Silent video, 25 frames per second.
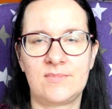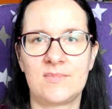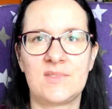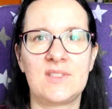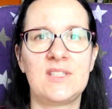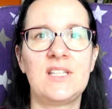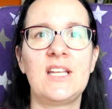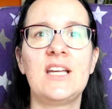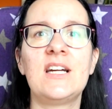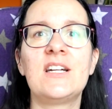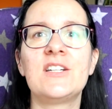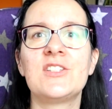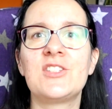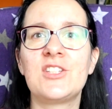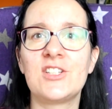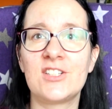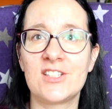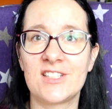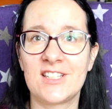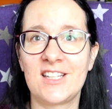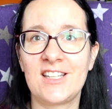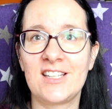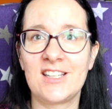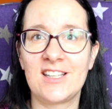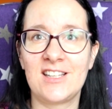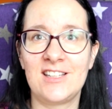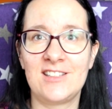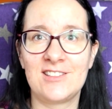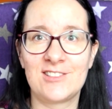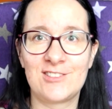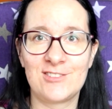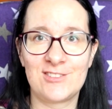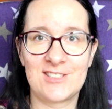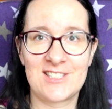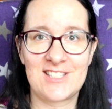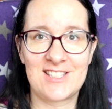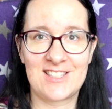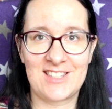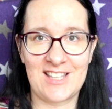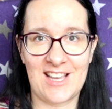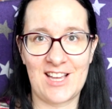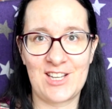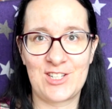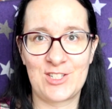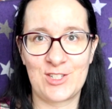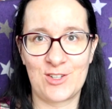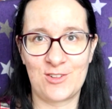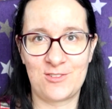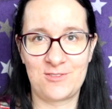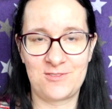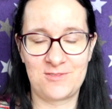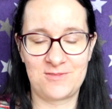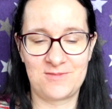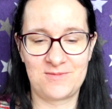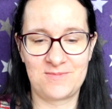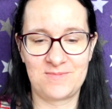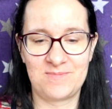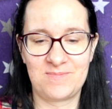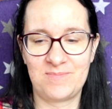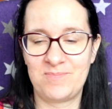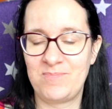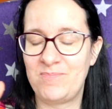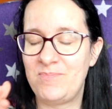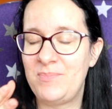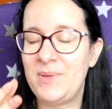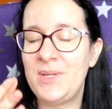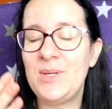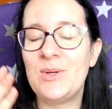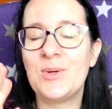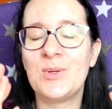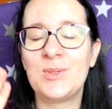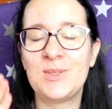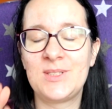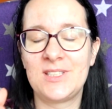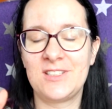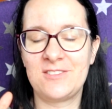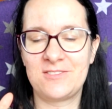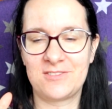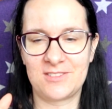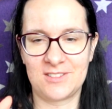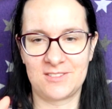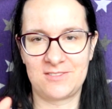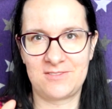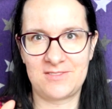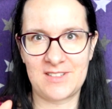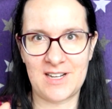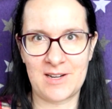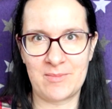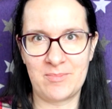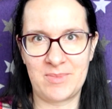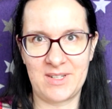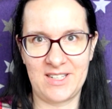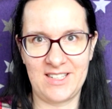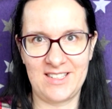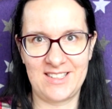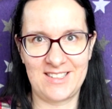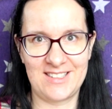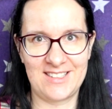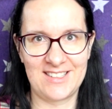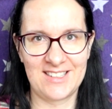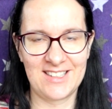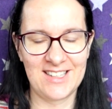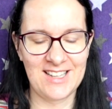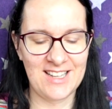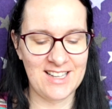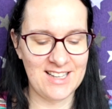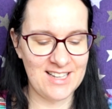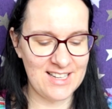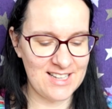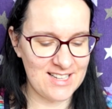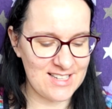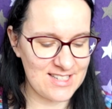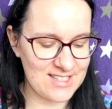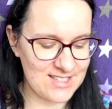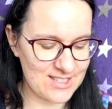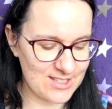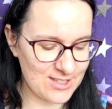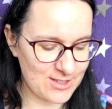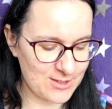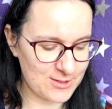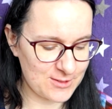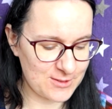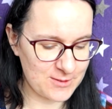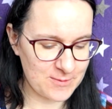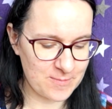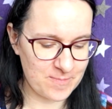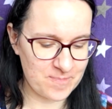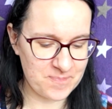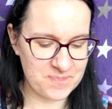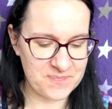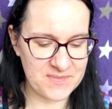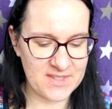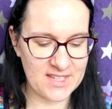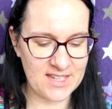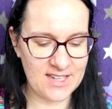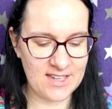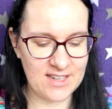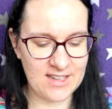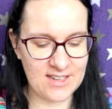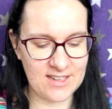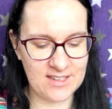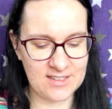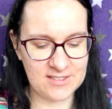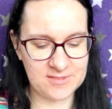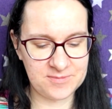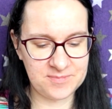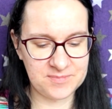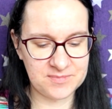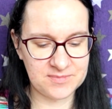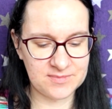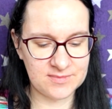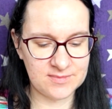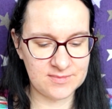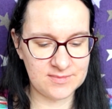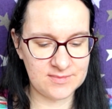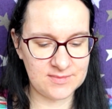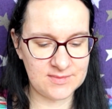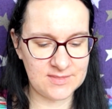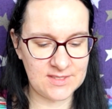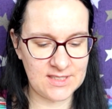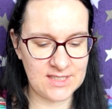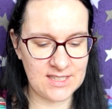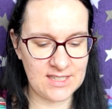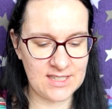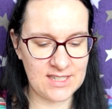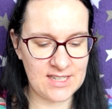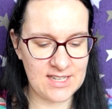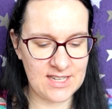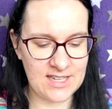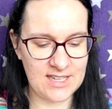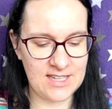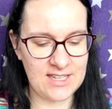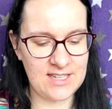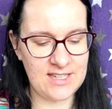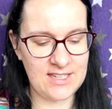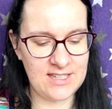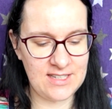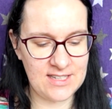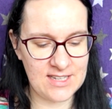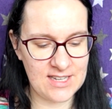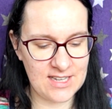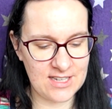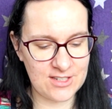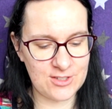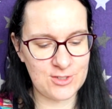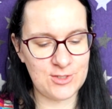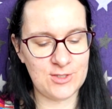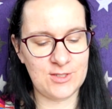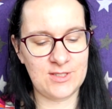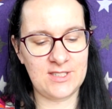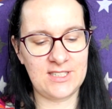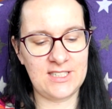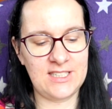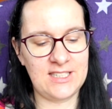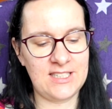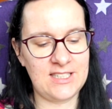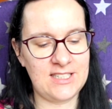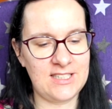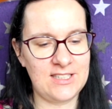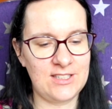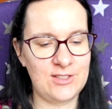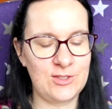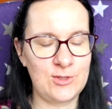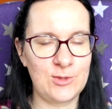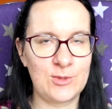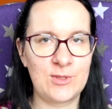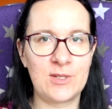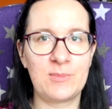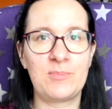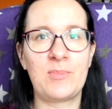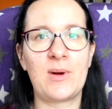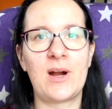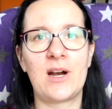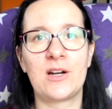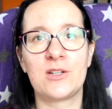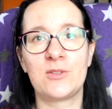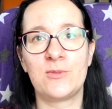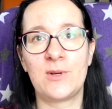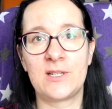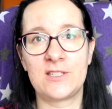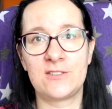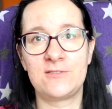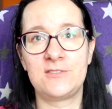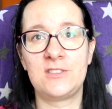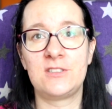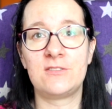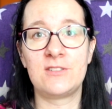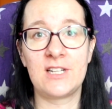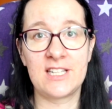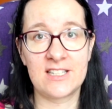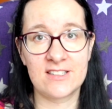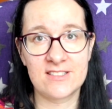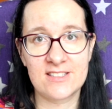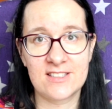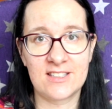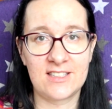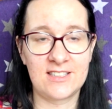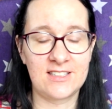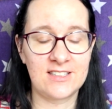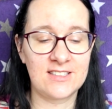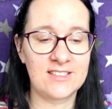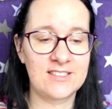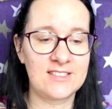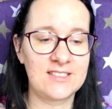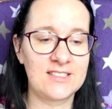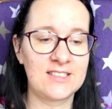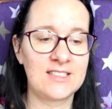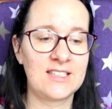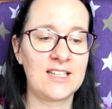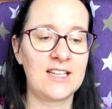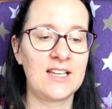they are turning into a stash of beautiful fabric. So I actually took apart one of the ring slings